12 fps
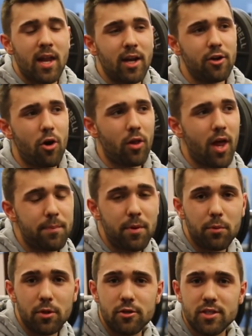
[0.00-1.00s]
And I know a lot of
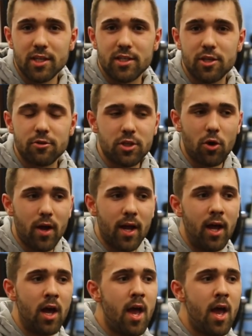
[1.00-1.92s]
people use the excuse going,